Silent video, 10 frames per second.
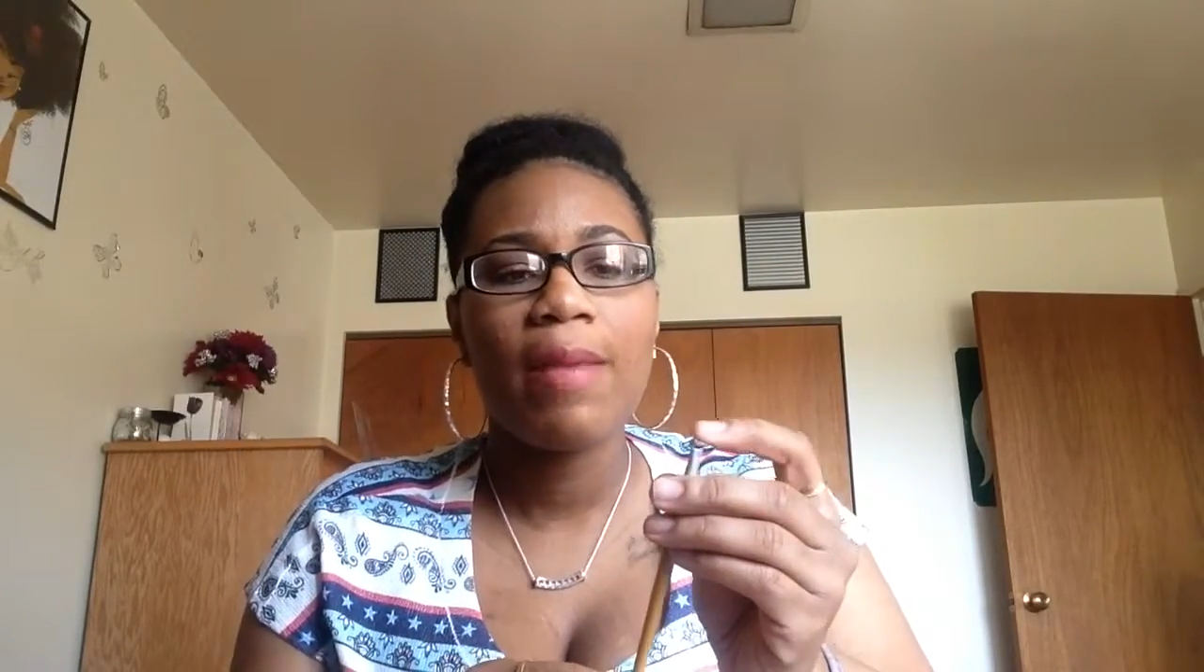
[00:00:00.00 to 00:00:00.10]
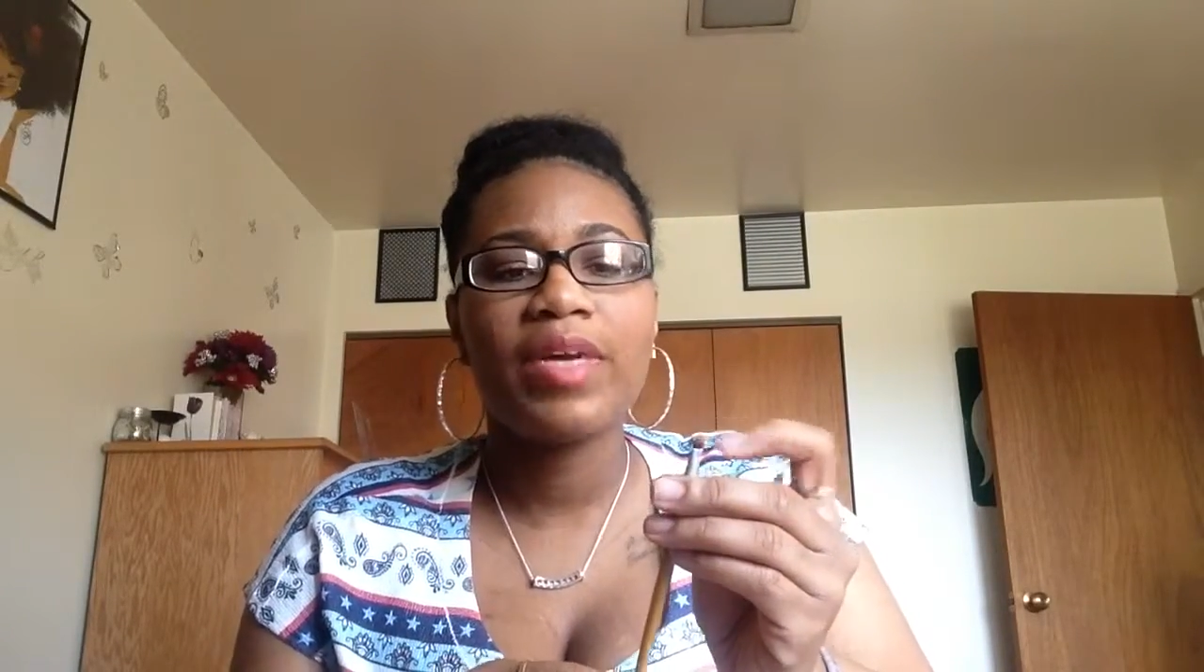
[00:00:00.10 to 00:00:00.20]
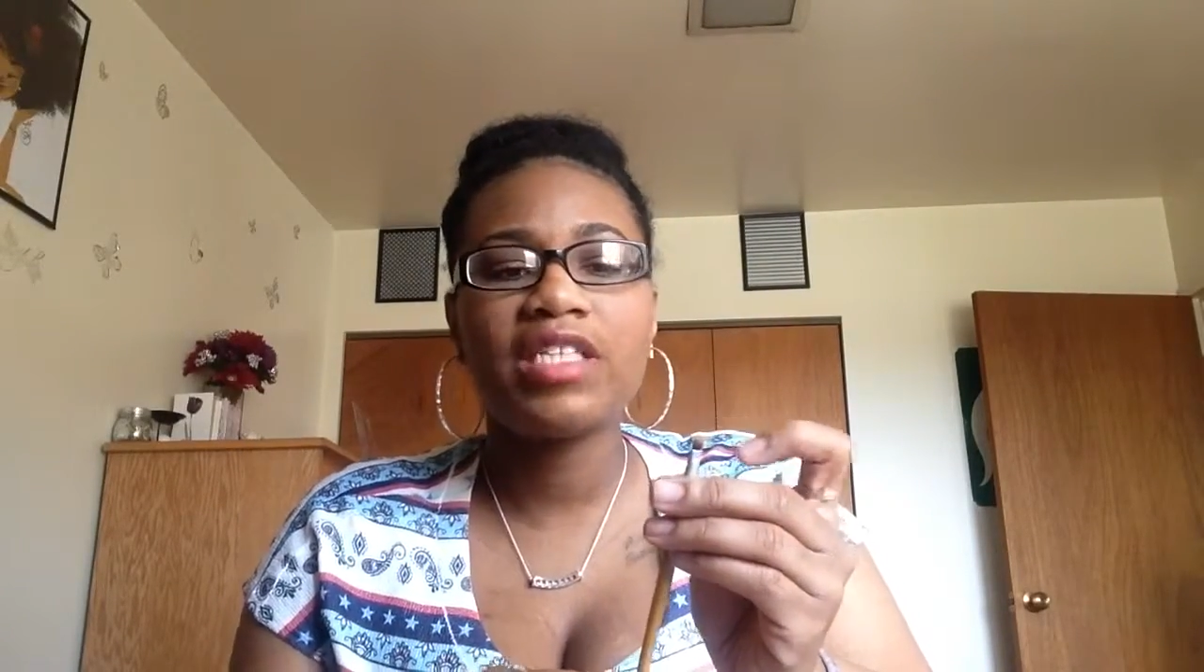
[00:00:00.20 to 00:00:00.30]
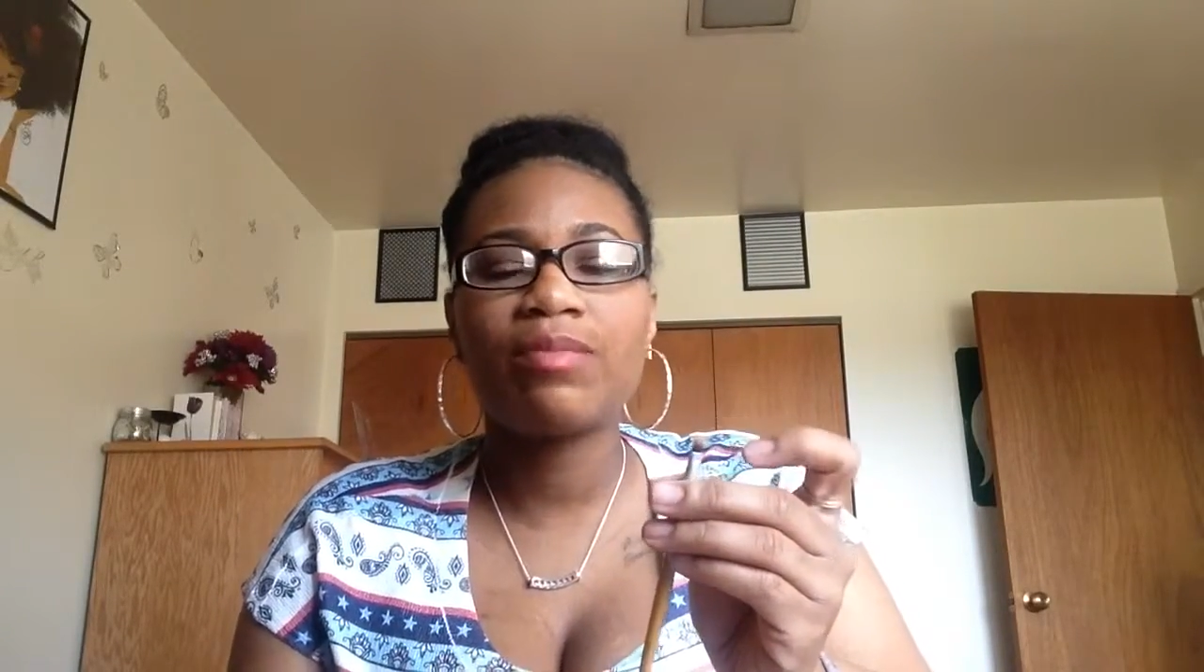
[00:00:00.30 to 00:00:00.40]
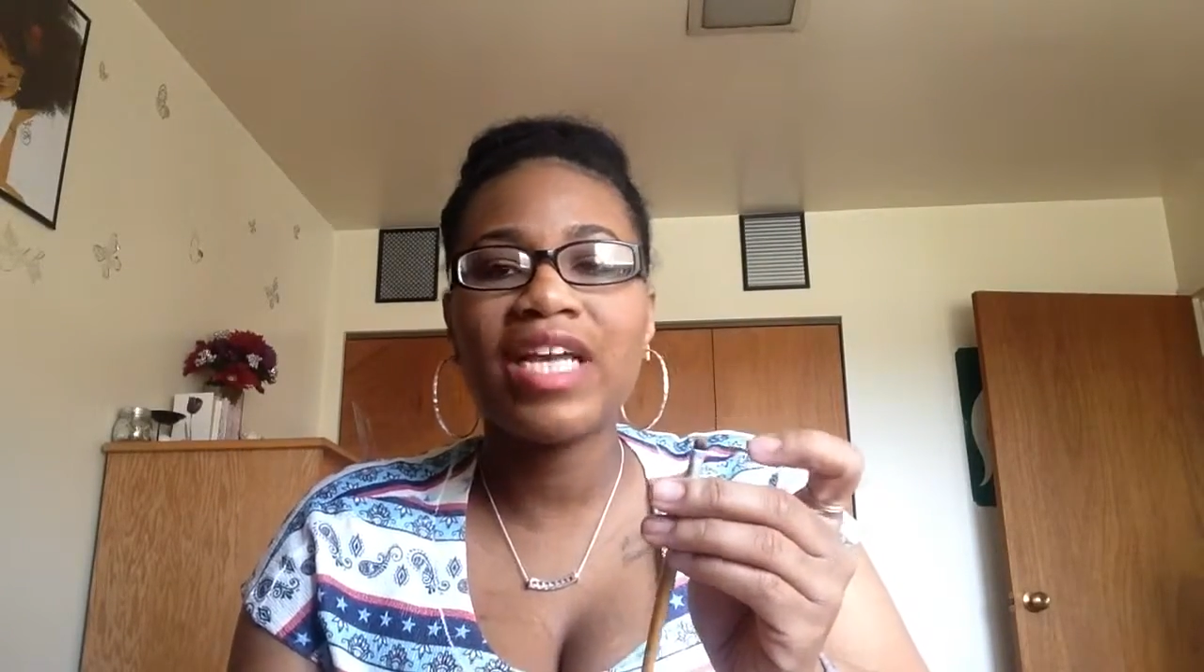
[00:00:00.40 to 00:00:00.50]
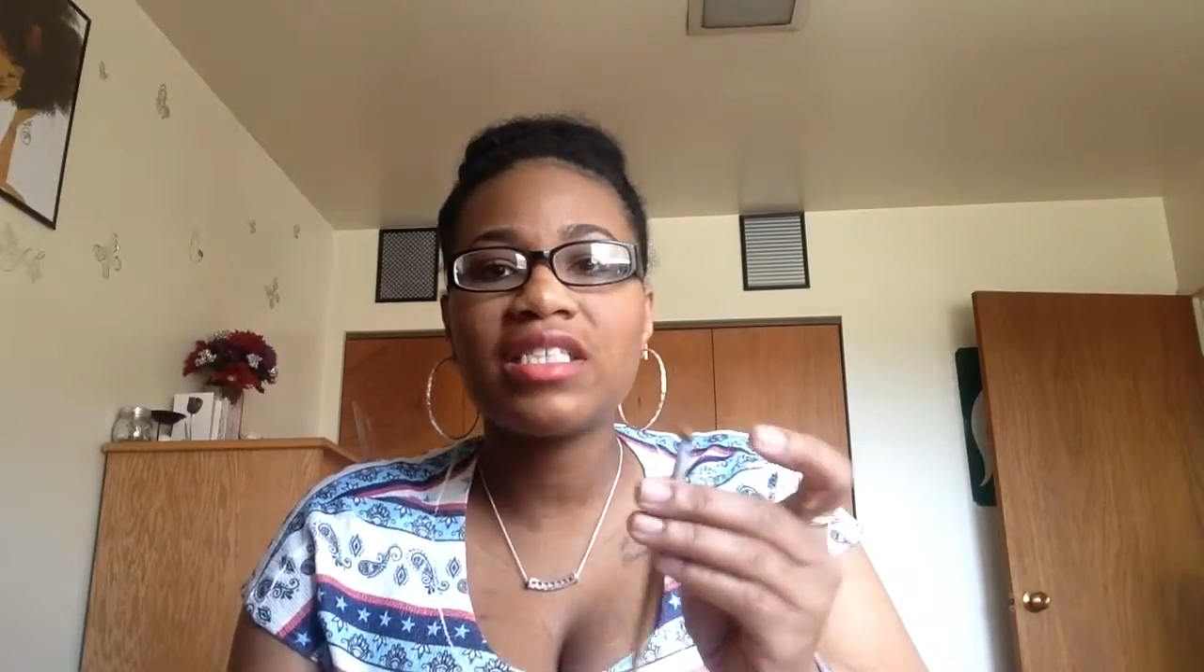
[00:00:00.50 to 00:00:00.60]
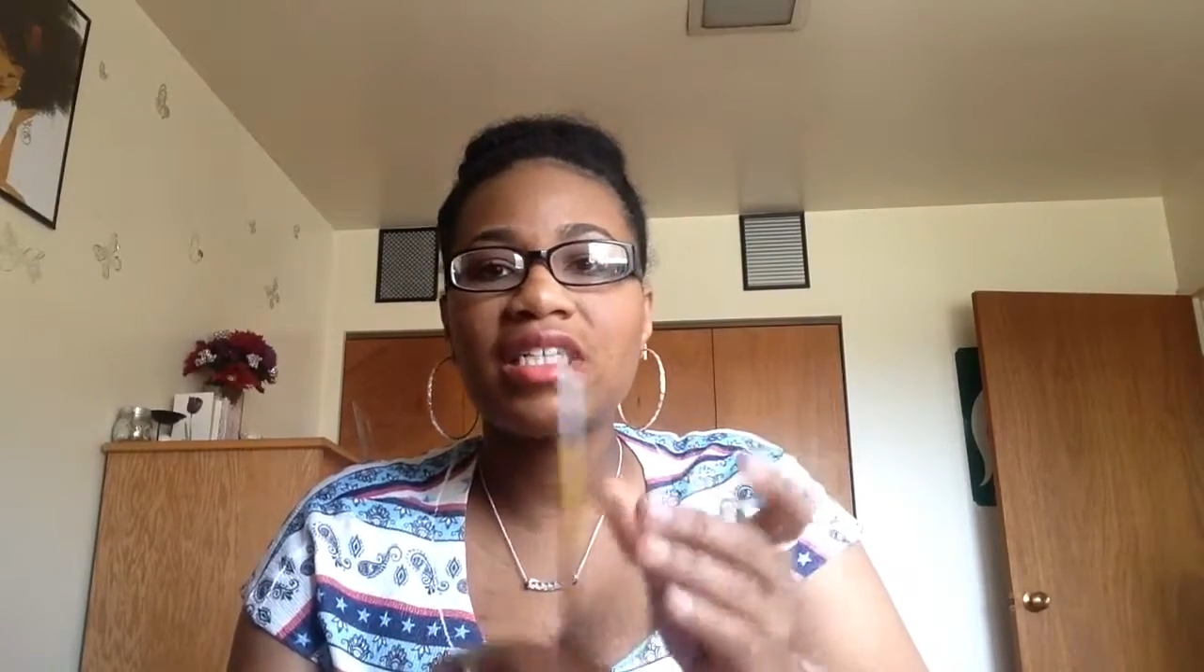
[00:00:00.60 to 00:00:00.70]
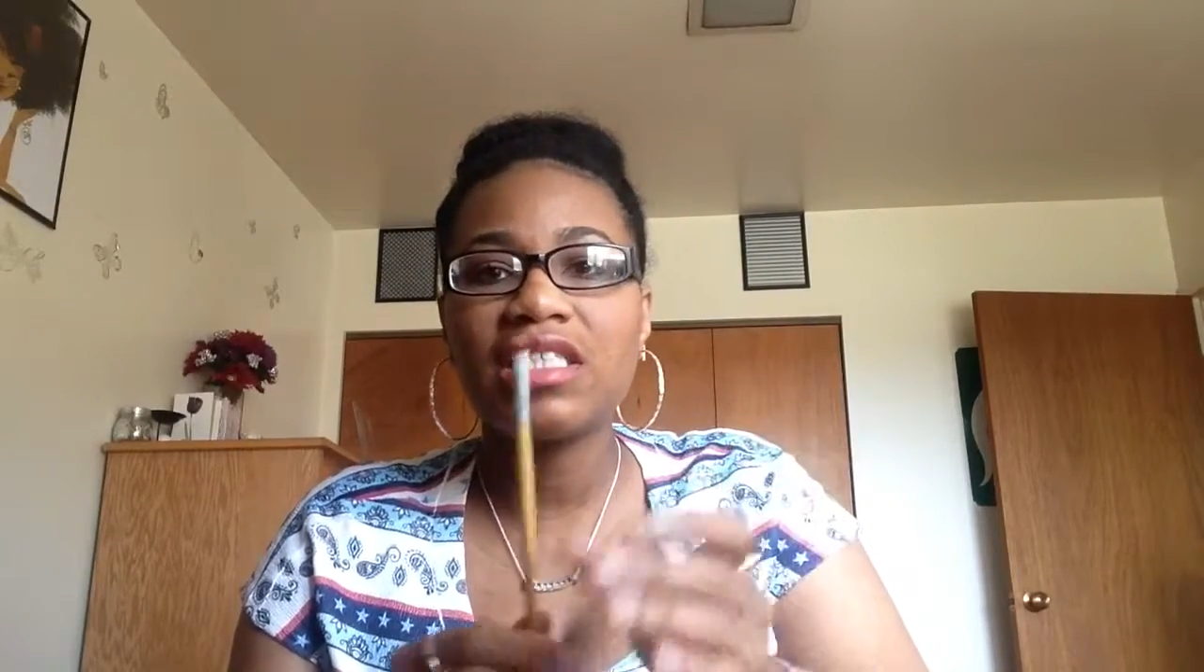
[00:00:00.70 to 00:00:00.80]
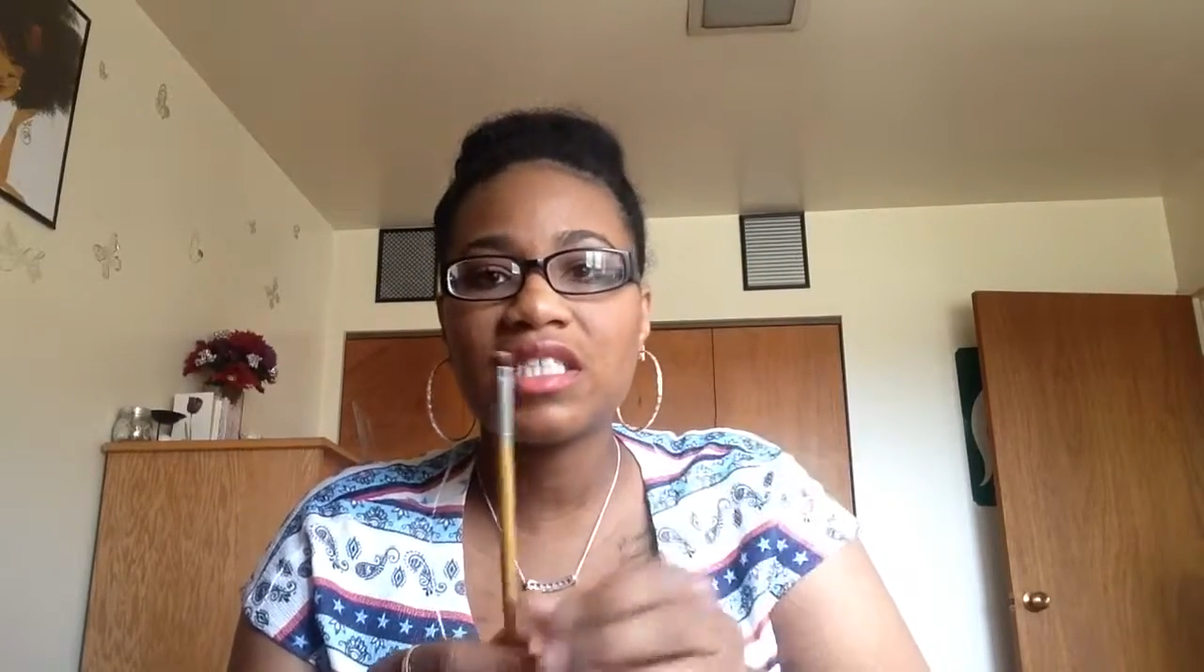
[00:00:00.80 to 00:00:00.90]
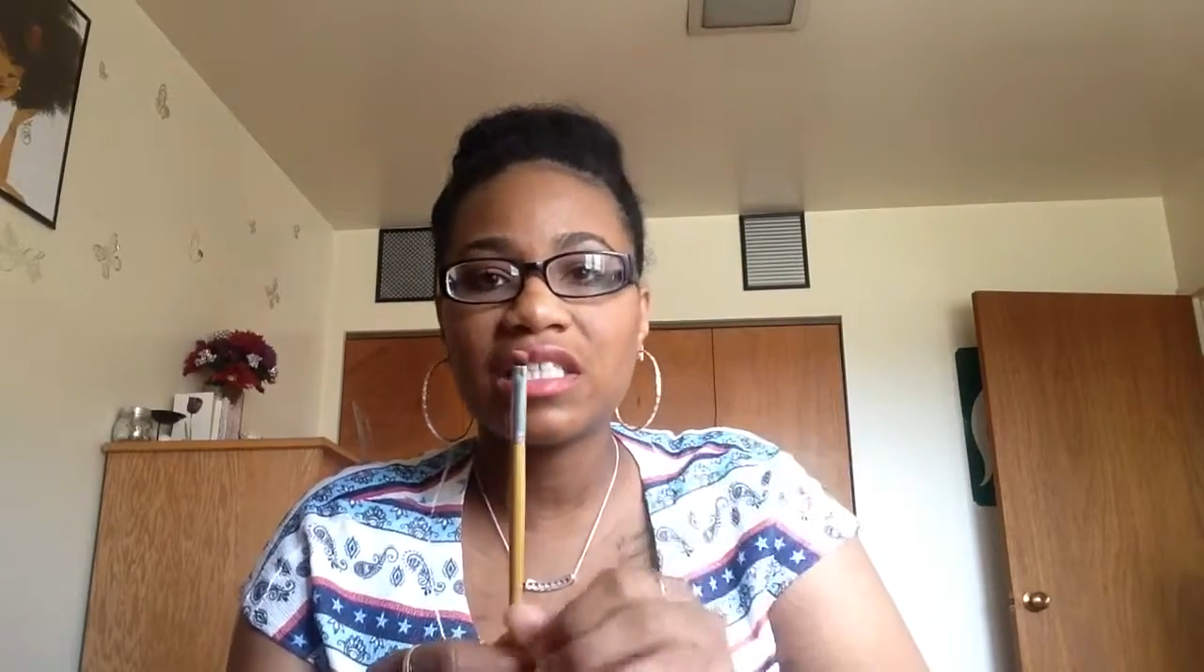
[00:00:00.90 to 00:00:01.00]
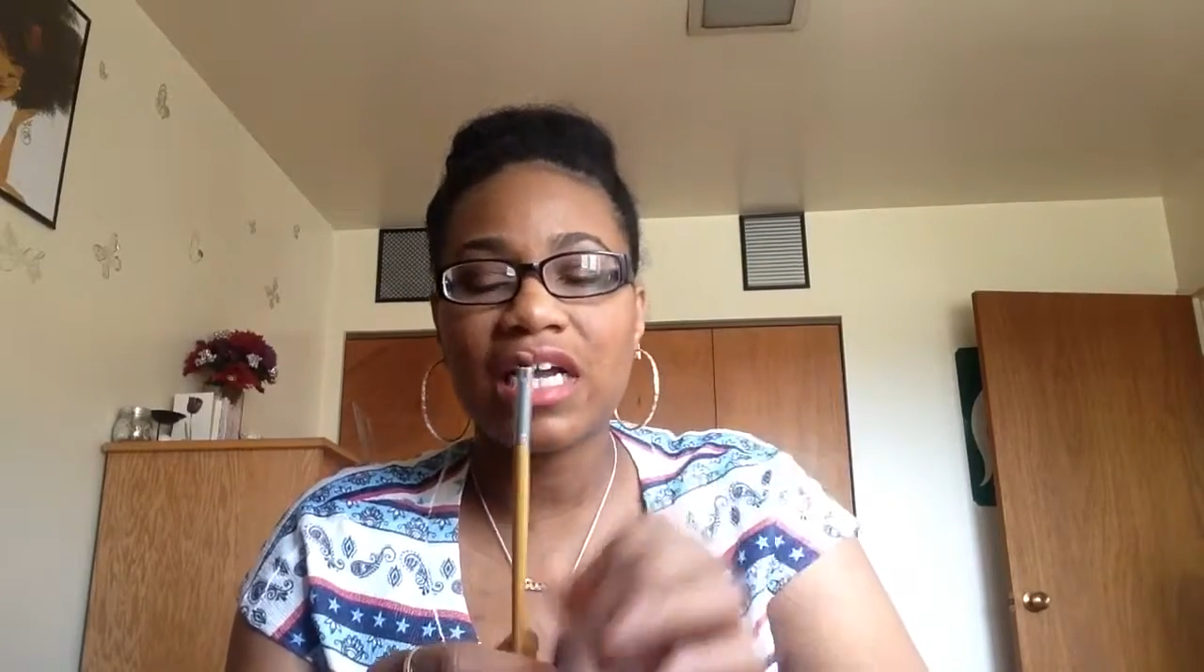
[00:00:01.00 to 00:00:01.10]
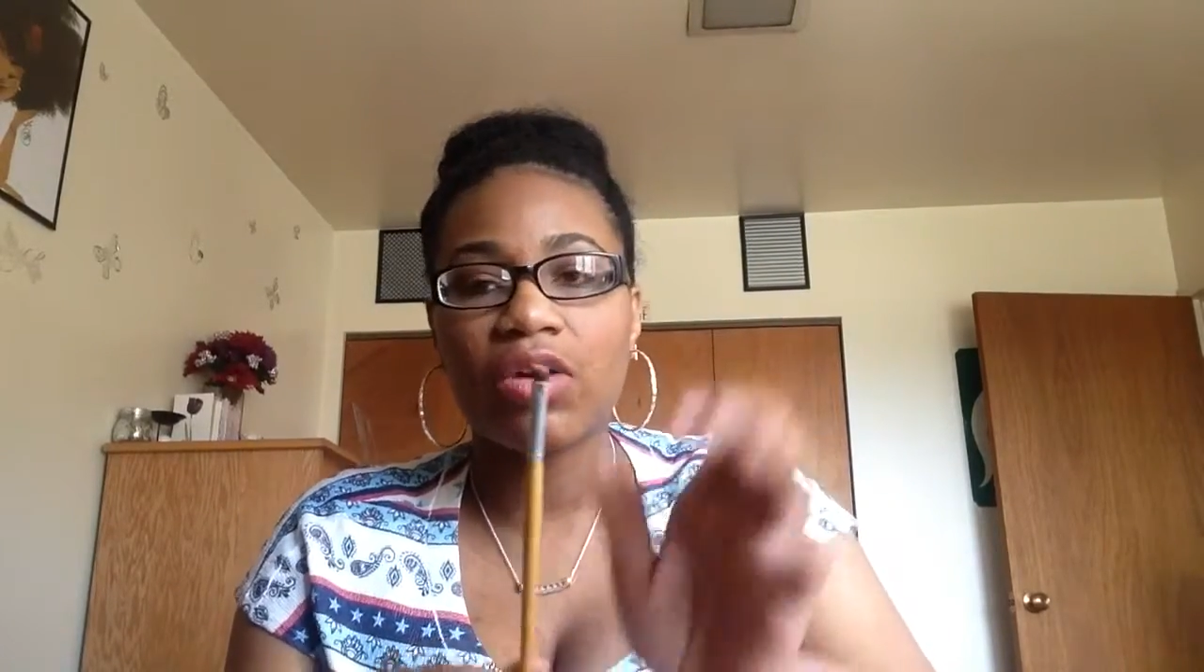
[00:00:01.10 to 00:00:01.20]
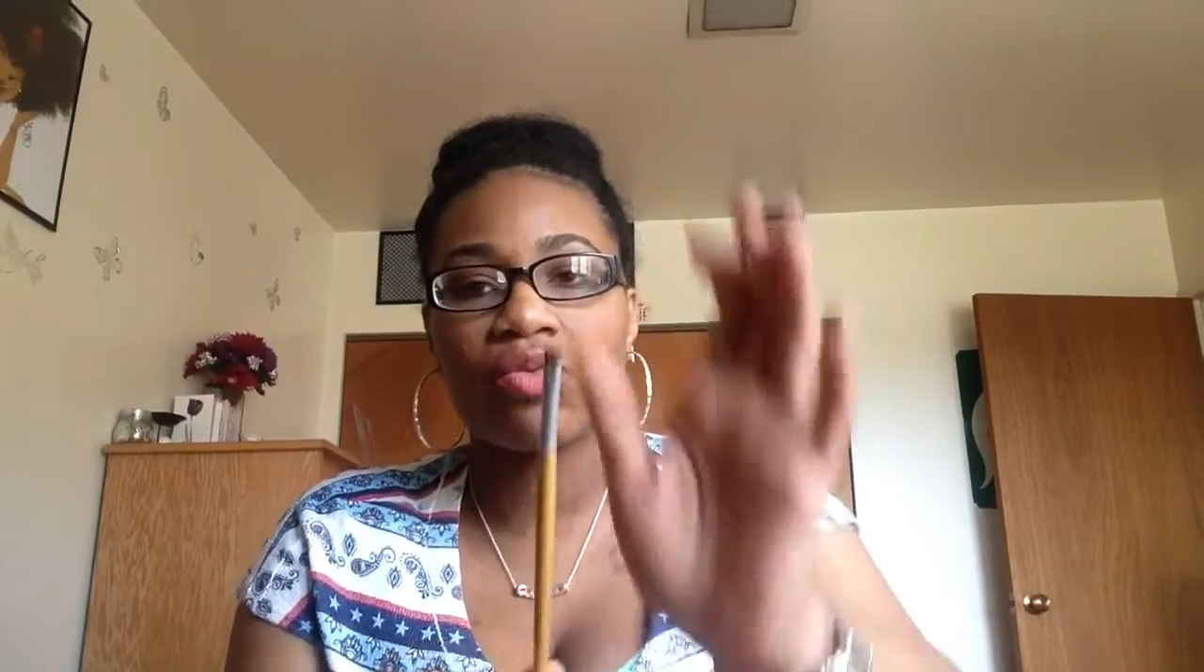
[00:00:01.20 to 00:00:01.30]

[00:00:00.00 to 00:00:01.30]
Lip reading: But it's basically just like a